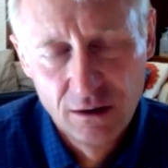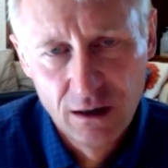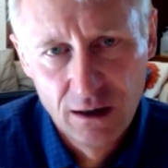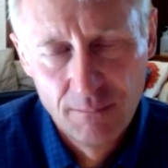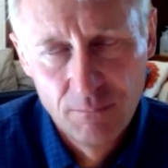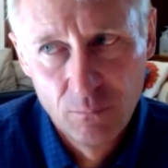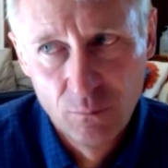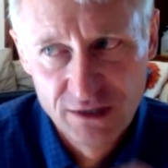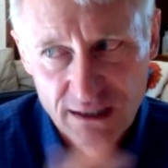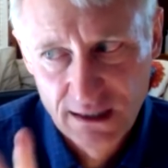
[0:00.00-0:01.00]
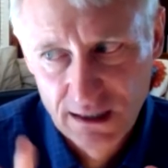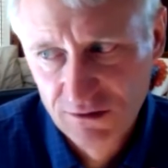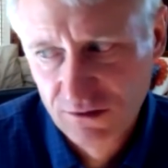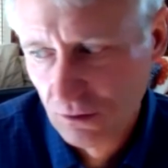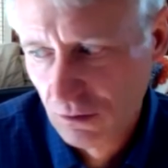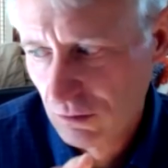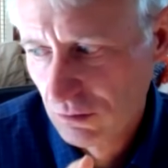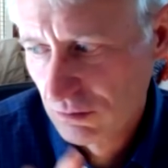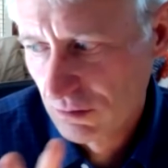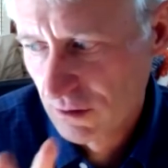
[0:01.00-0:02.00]
um, which I can get
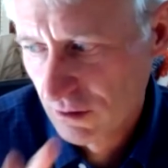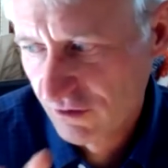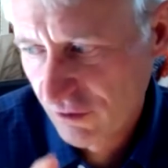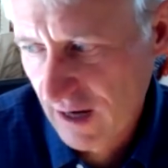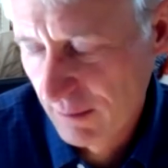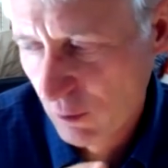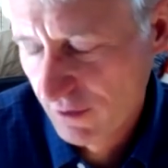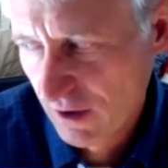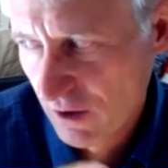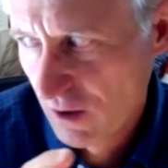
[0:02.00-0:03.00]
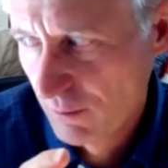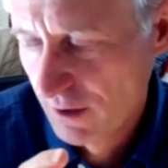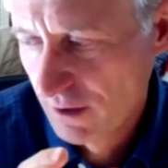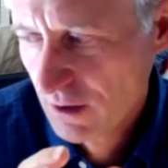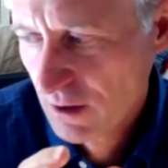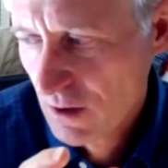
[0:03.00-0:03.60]
into, you know, describing what they are, but